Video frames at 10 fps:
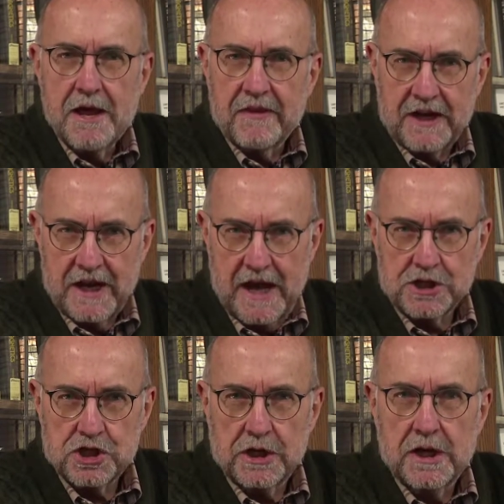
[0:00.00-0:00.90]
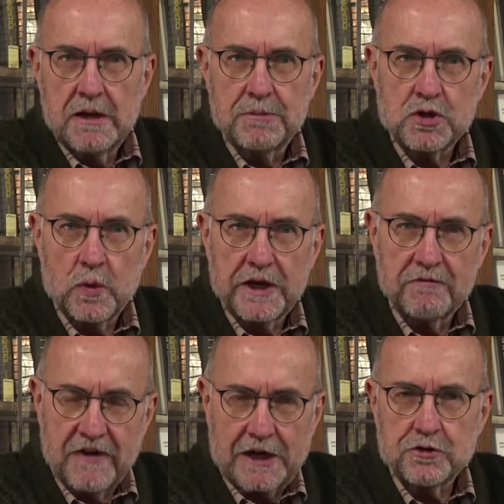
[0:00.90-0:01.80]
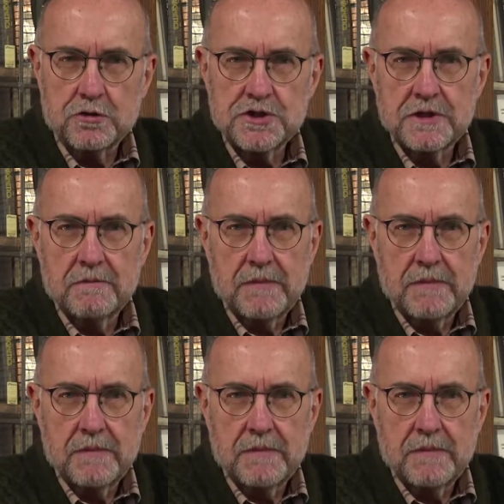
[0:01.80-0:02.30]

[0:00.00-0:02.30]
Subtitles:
the connection between vectors,